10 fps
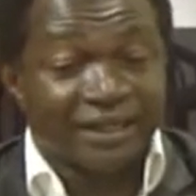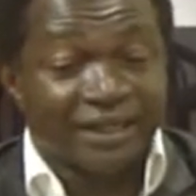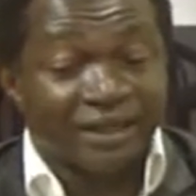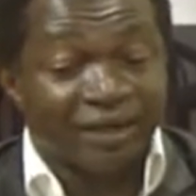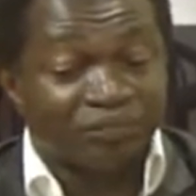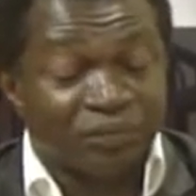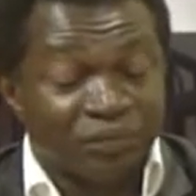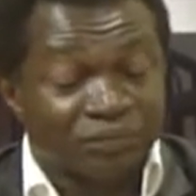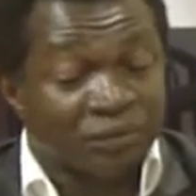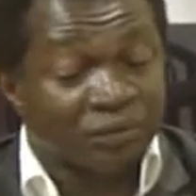
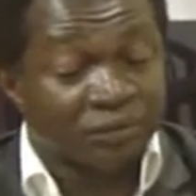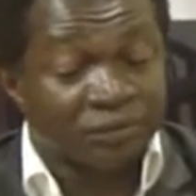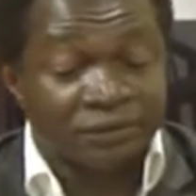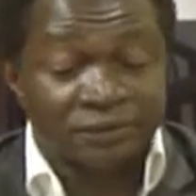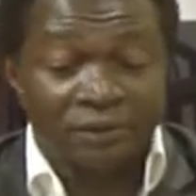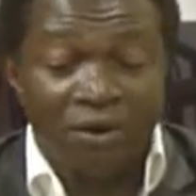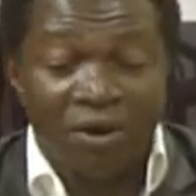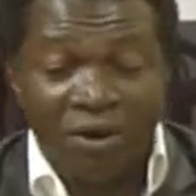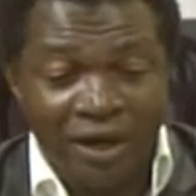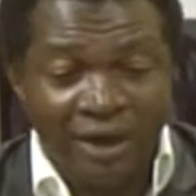
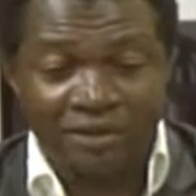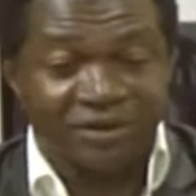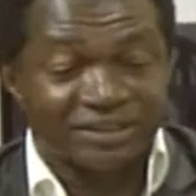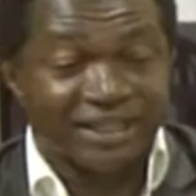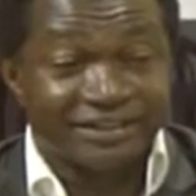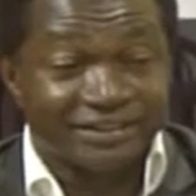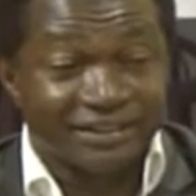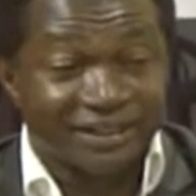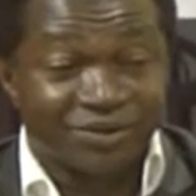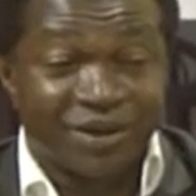all across
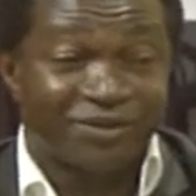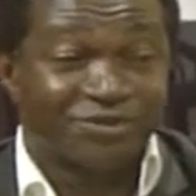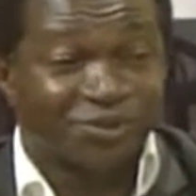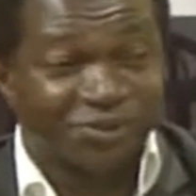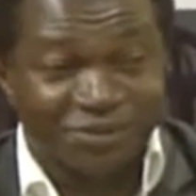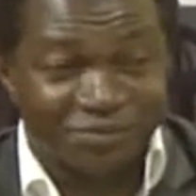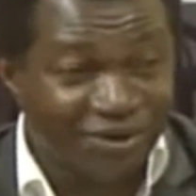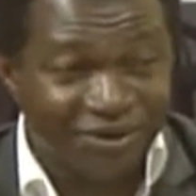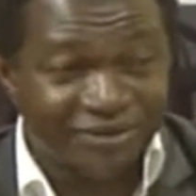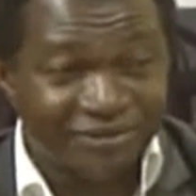Nigeria, you have to know the
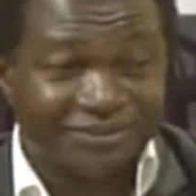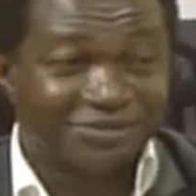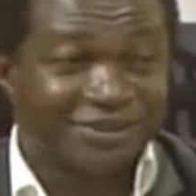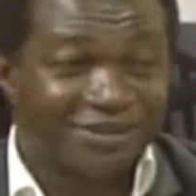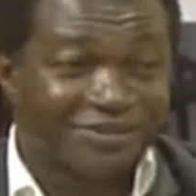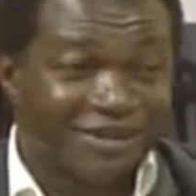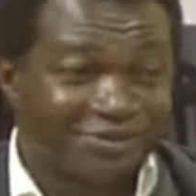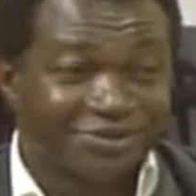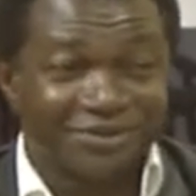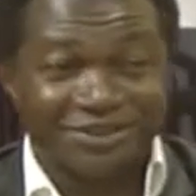boss. Sometimes you
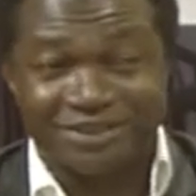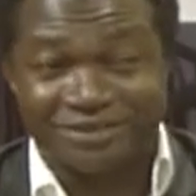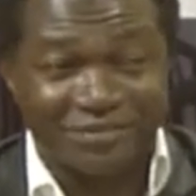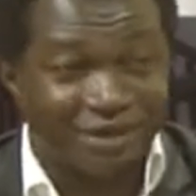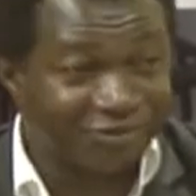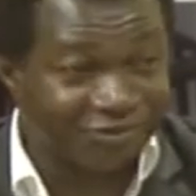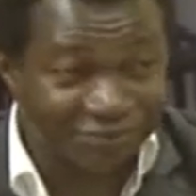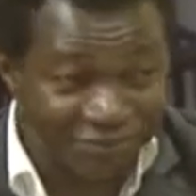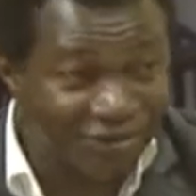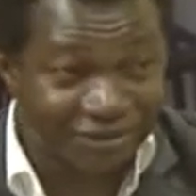have to grease the palm of the
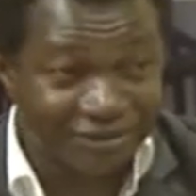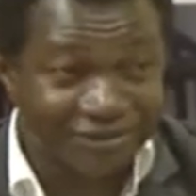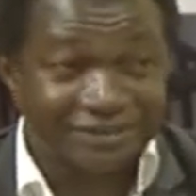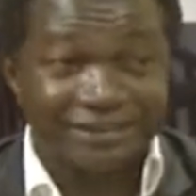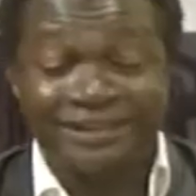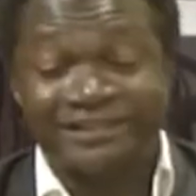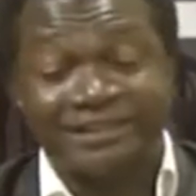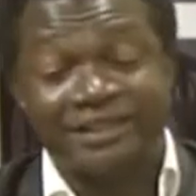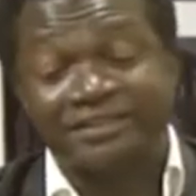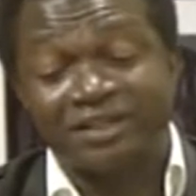boss.
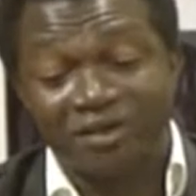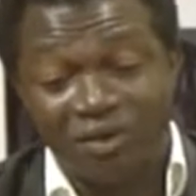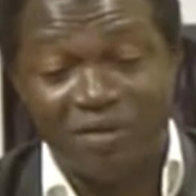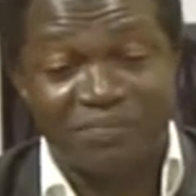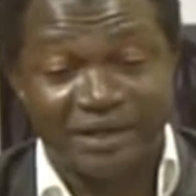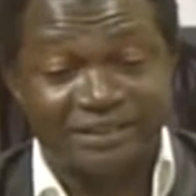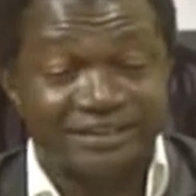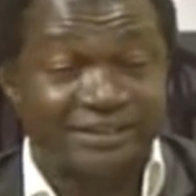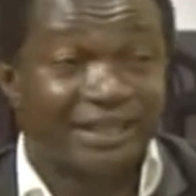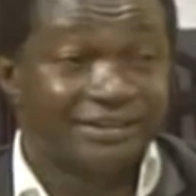It's a common
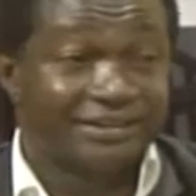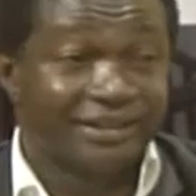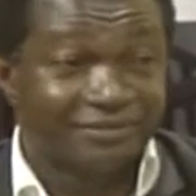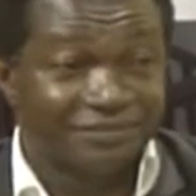practice in Nigeria.